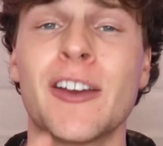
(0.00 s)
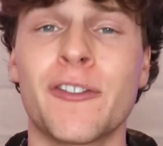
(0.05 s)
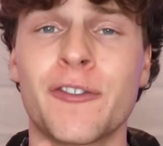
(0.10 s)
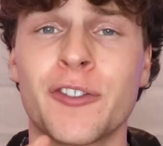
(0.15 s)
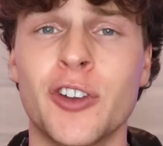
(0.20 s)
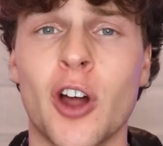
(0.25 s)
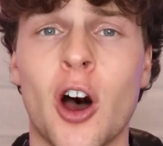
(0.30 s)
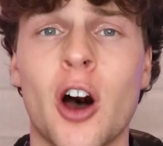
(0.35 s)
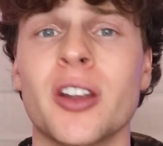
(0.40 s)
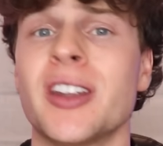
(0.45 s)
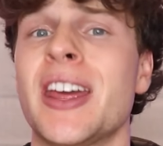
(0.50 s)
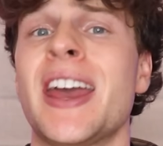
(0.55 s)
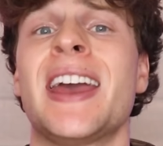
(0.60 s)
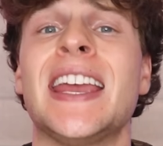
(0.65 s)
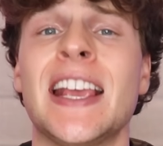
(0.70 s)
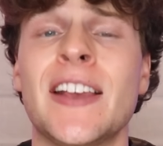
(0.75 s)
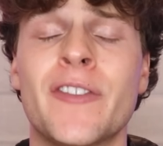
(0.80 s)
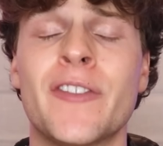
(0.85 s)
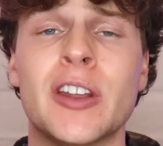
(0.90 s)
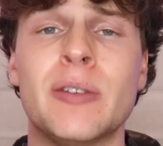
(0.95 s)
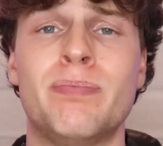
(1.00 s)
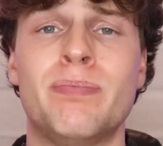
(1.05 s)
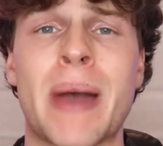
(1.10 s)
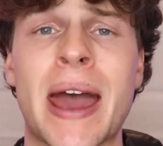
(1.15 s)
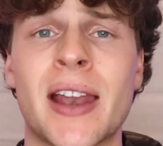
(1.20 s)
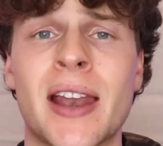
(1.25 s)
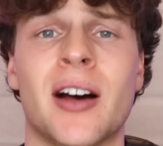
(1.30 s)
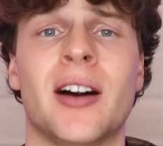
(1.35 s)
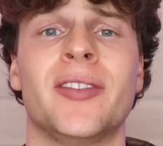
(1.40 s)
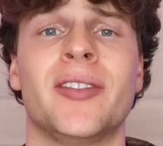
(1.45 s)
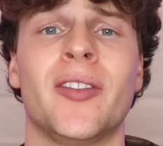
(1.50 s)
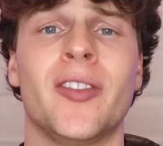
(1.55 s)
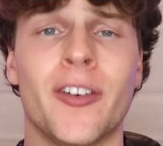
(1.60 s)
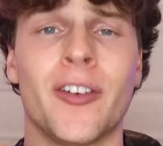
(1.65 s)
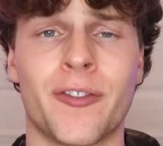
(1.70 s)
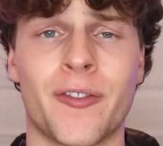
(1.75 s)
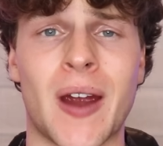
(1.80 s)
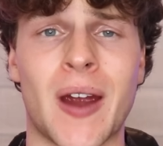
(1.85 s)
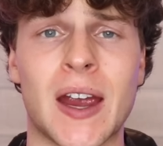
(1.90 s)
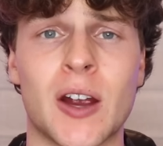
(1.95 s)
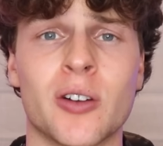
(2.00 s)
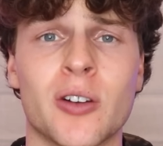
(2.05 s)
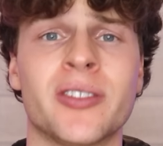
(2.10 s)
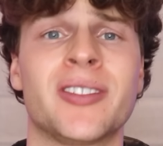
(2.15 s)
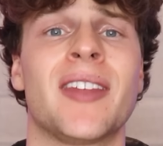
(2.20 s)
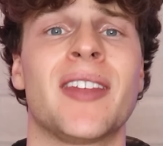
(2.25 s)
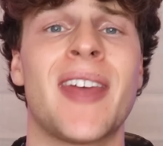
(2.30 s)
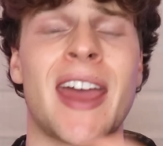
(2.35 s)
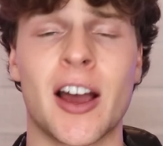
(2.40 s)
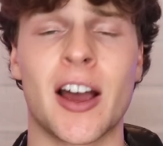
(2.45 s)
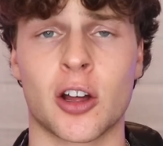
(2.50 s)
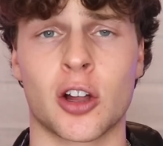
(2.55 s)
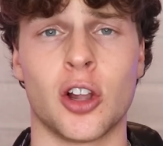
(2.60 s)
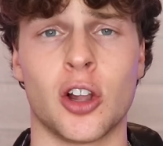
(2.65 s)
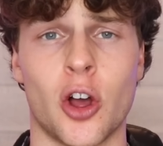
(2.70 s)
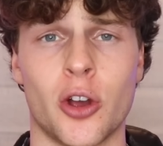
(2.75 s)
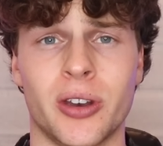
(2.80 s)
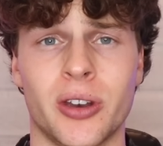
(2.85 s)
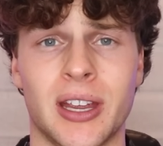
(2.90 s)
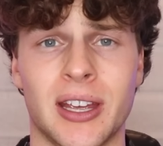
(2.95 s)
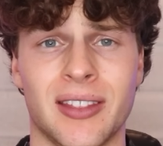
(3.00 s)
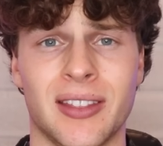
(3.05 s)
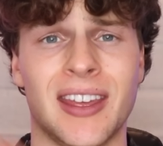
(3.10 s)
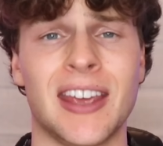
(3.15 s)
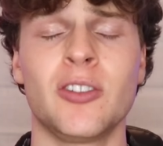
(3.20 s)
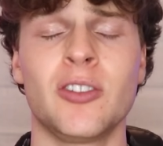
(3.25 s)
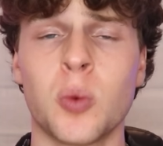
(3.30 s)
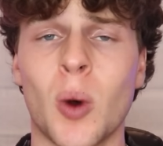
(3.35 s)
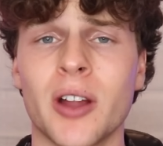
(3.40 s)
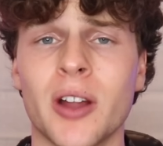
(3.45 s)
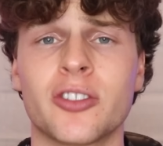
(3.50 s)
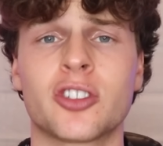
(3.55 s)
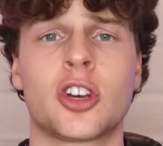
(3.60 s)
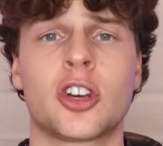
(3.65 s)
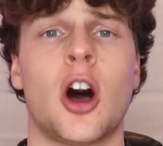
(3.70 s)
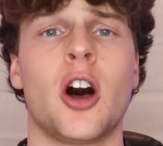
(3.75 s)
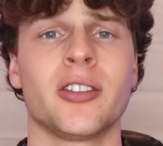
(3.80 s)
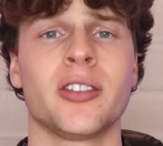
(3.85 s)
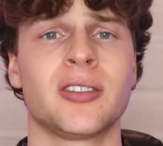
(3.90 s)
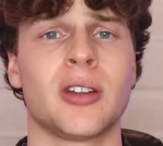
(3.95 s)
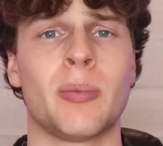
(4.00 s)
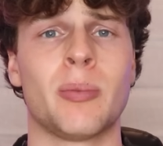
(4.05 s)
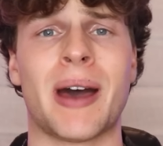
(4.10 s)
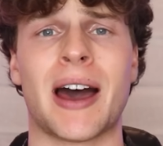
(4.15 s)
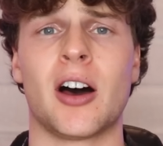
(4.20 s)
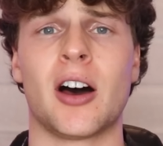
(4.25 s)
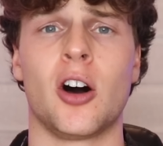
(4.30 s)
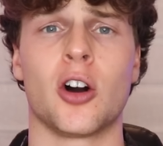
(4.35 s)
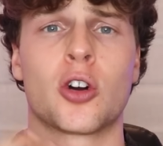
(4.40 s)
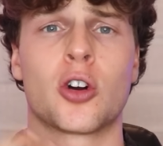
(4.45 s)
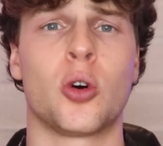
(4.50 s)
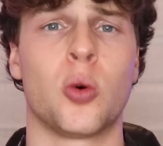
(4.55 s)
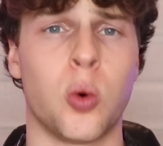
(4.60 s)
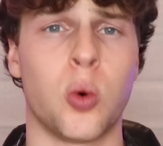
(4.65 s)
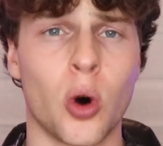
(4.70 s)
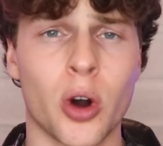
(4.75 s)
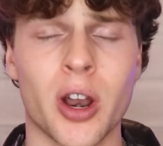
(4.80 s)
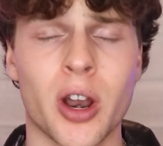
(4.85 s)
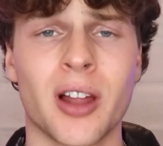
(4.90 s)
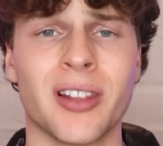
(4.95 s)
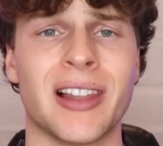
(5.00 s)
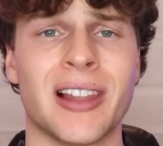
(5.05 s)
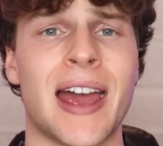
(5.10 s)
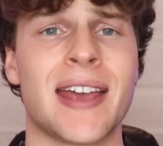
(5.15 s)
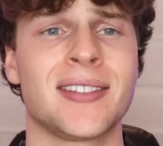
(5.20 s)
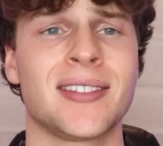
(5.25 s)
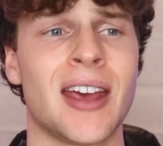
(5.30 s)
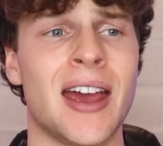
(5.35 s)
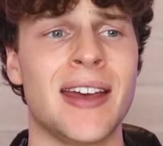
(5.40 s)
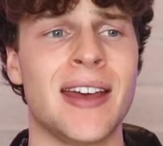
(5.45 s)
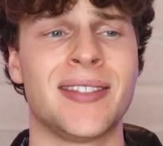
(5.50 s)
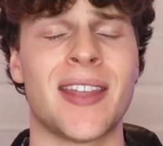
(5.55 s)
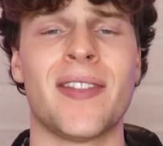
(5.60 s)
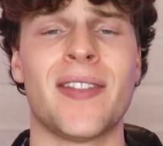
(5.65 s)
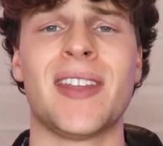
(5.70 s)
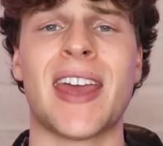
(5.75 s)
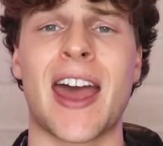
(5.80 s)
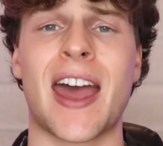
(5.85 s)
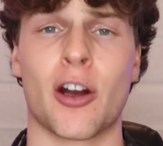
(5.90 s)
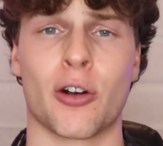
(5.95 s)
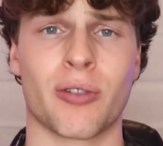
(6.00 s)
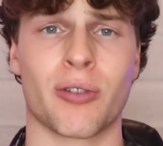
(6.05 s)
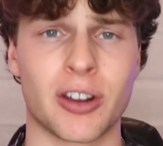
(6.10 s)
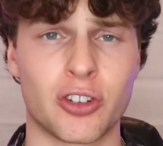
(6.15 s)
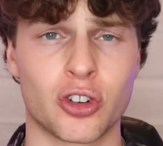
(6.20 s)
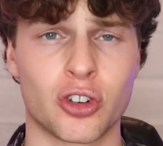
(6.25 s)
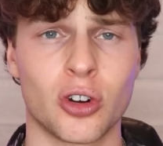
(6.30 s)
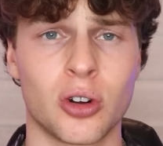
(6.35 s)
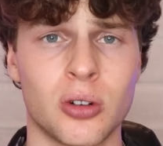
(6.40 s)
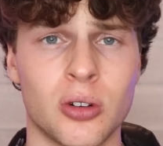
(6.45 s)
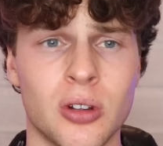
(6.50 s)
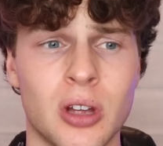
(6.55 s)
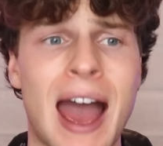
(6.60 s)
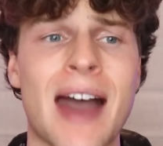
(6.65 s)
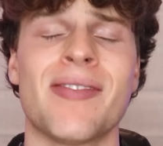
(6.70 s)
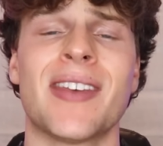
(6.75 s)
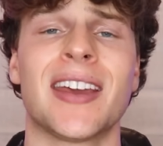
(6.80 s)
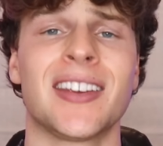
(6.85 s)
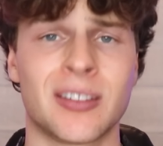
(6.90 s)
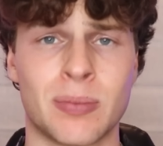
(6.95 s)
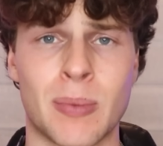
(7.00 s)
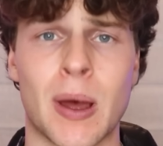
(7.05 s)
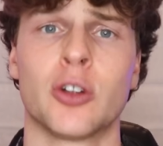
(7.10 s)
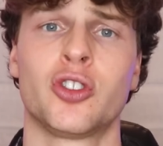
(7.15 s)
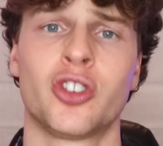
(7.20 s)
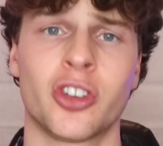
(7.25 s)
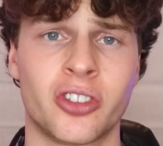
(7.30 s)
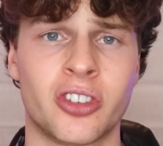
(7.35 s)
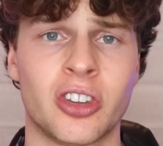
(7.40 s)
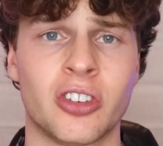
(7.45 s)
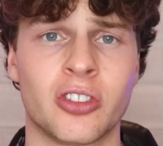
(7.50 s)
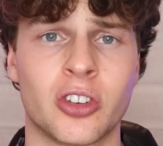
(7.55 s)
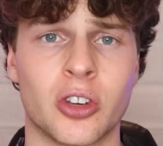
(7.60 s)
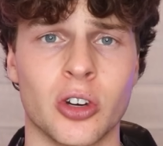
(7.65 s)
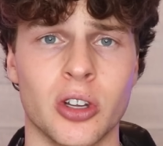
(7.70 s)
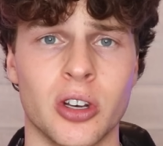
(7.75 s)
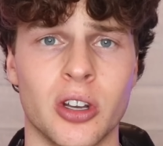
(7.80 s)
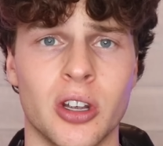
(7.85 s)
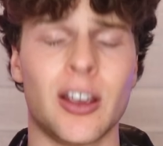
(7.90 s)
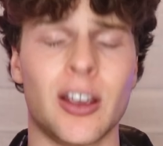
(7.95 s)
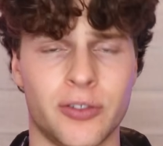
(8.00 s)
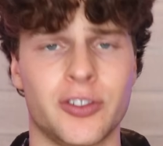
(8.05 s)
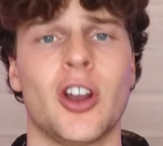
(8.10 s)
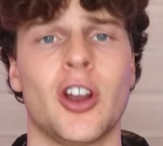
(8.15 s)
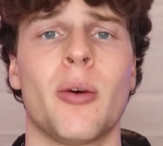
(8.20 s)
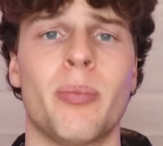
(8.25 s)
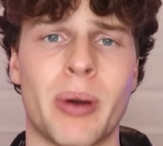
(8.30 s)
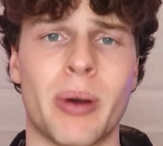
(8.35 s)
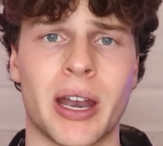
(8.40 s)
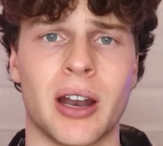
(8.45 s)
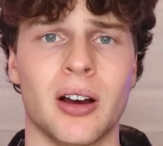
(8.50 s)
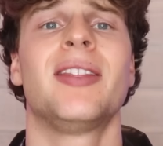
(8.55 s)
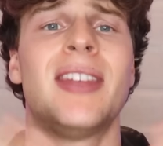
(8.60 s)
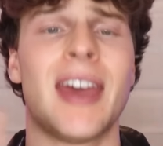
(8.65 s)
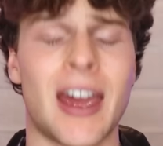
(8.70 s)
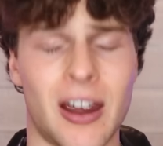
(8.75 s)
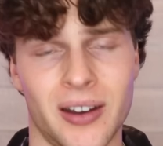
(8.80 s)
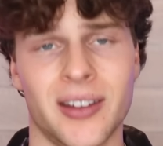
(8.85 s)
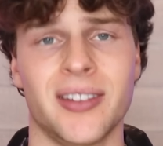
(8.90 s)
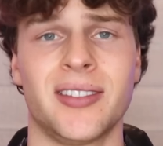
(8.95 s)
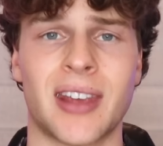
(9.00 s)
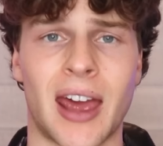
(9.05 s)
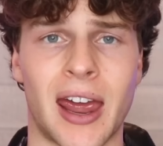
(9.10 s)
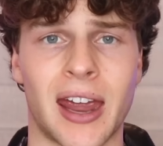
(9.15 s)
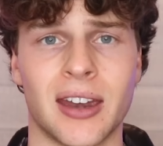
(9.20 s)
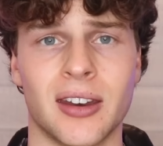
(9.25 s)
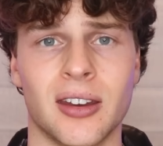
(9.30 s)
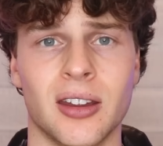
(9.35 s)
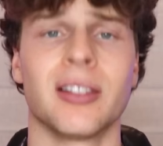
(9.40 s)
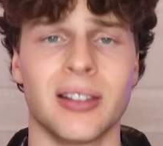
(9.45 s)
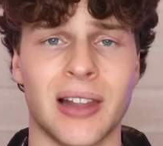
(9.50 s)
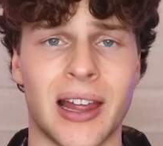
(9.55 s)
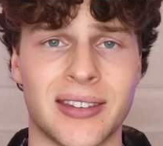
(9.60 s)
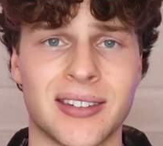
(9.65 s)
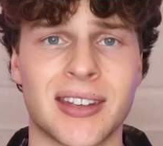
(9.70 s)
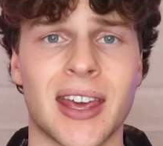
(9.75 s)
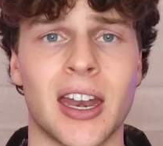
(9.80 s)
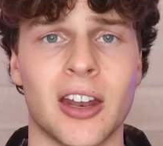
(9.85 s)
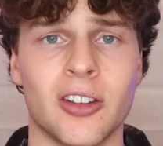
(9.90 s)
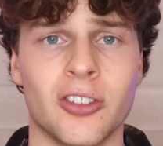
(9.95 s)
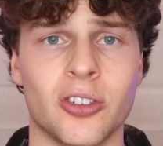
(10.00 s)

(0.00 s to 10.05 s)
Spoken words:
if not even better than the fragrance that they are cloning. These ones cost about a quarter less than their original, and they smell just as good, if not better. They're insane. Let's get